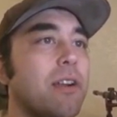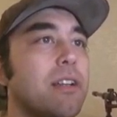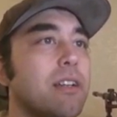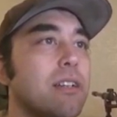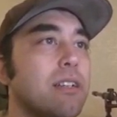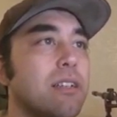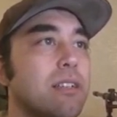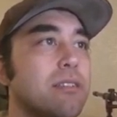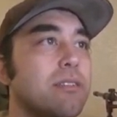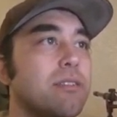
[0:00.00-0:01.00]
This
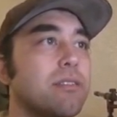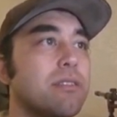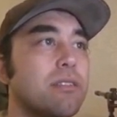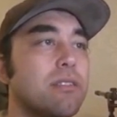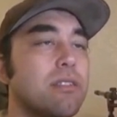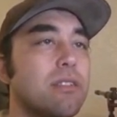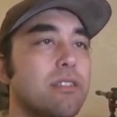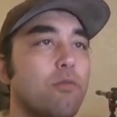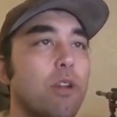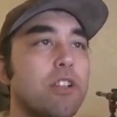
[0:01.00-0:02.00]
area is
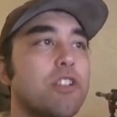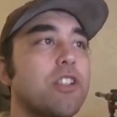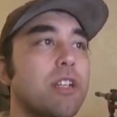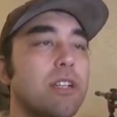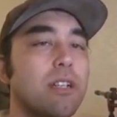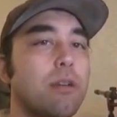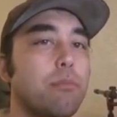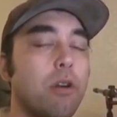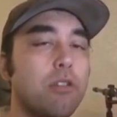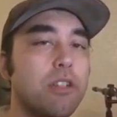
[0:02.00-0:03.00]
is rich in a
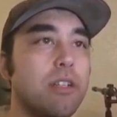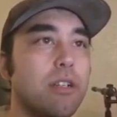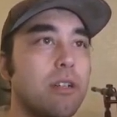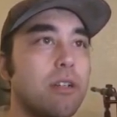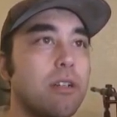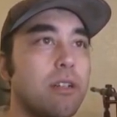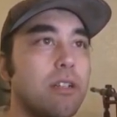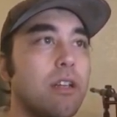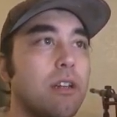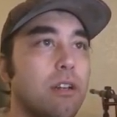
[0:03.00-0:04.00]
protein
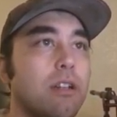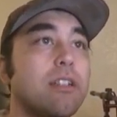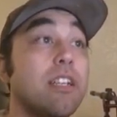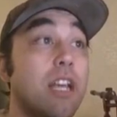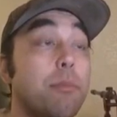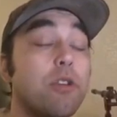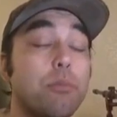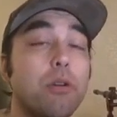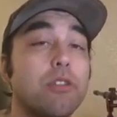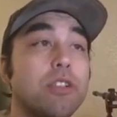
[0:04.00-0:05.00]
uh, an inhibitor
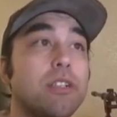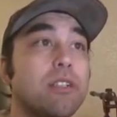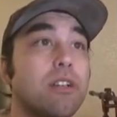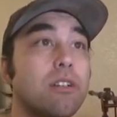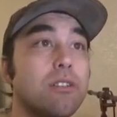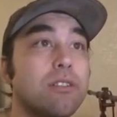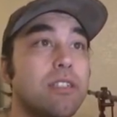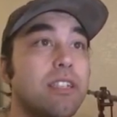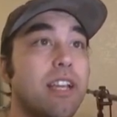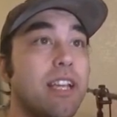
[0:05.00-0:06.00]
protein called
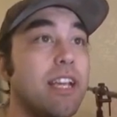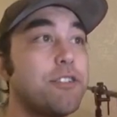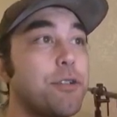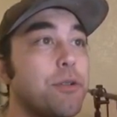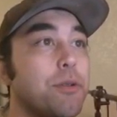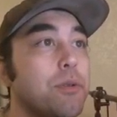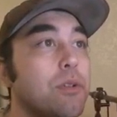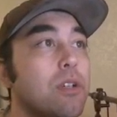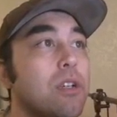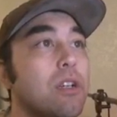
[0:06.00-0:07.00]
DKK2,
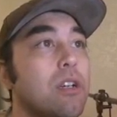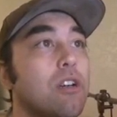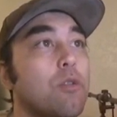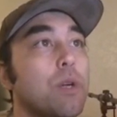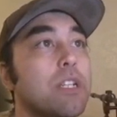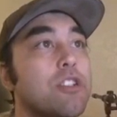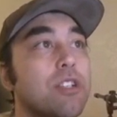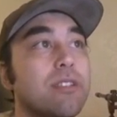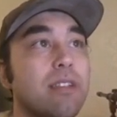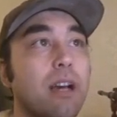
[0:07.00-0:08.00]
which
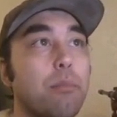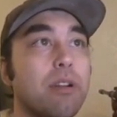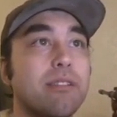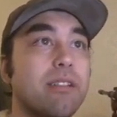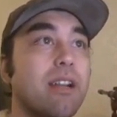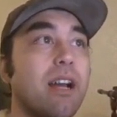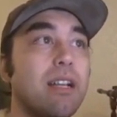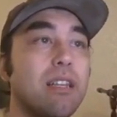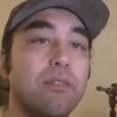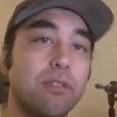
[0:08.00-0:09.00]
is not present in
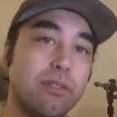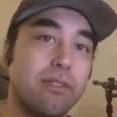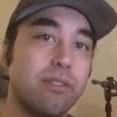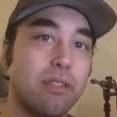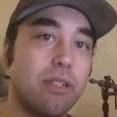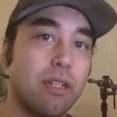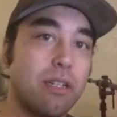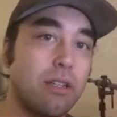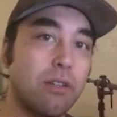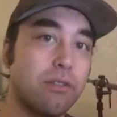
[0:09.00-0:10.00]
high levels
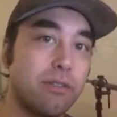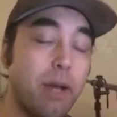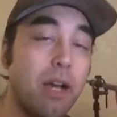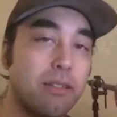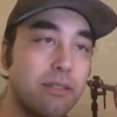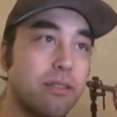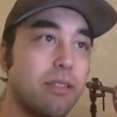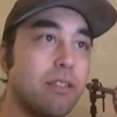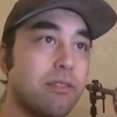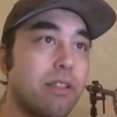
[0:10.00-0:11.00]
in those spots,
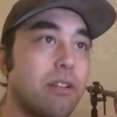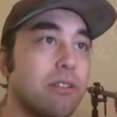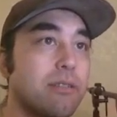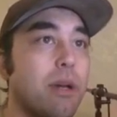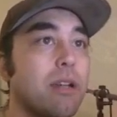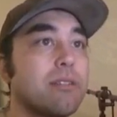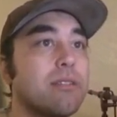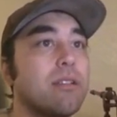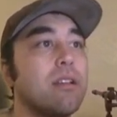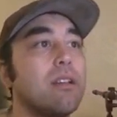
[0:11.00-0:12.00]
in those hairless
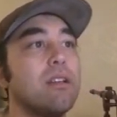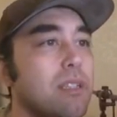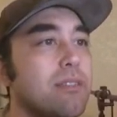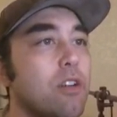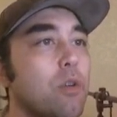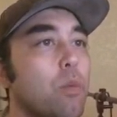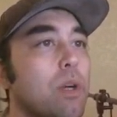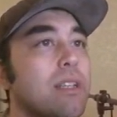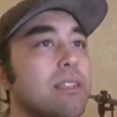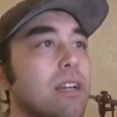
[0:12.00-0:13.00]
spots. So
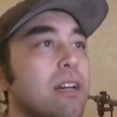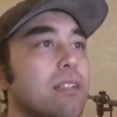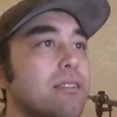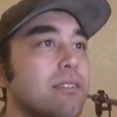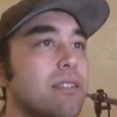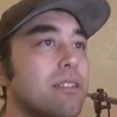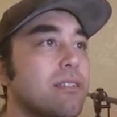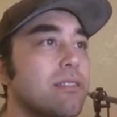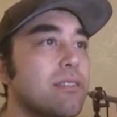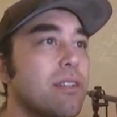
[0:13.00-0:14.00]
what it does
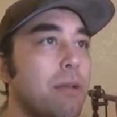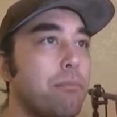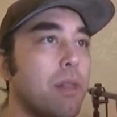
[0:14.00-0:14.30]
is it